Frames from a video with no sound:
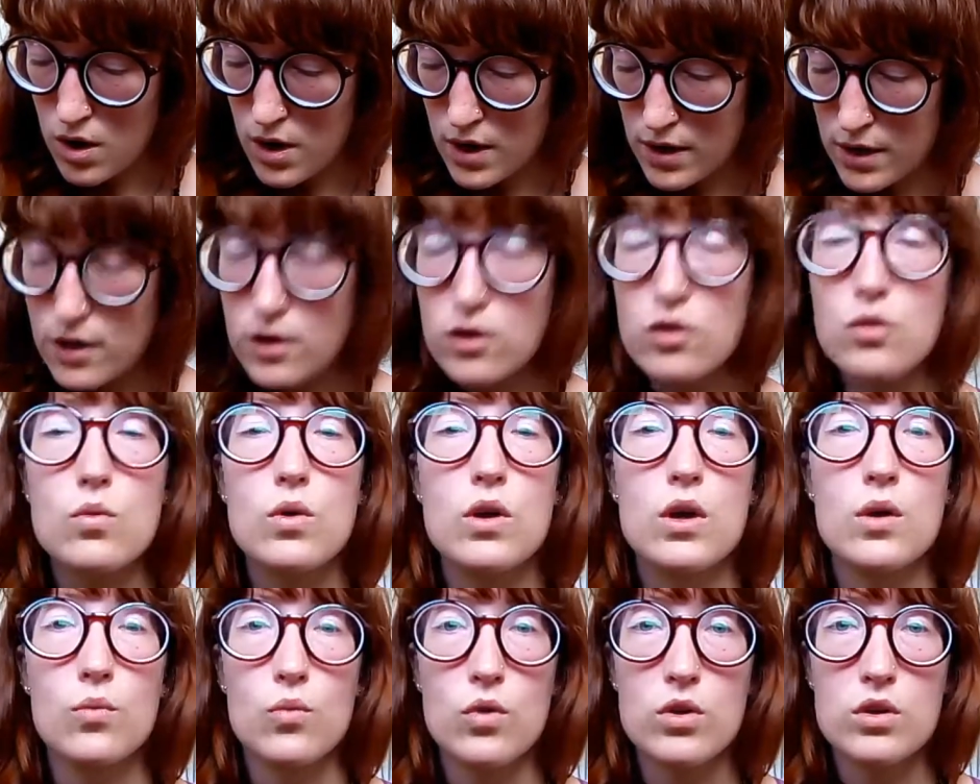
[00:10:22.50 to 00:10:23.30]
And I know
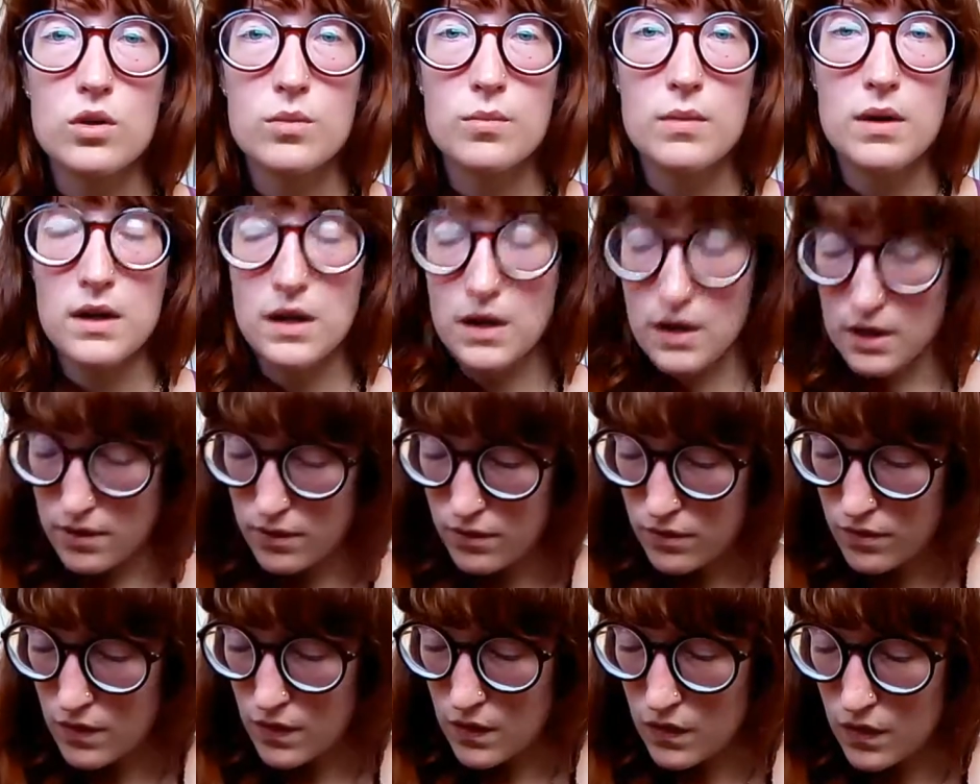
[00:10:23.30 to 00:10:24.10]
what I want in my
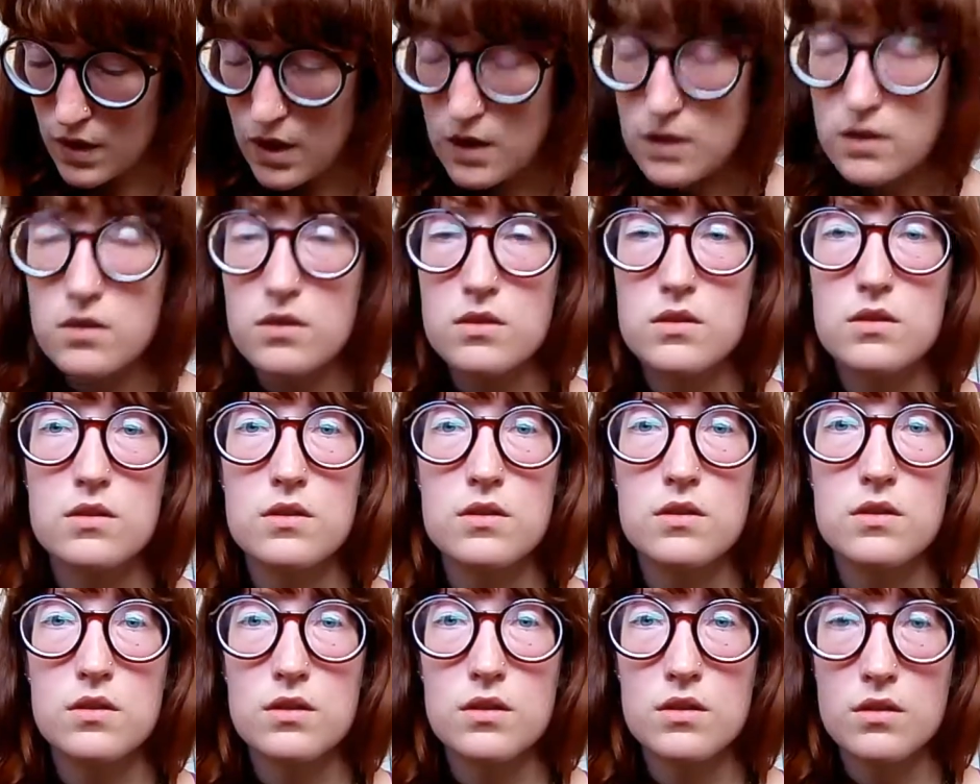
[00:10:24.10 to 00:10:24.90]
life, and that's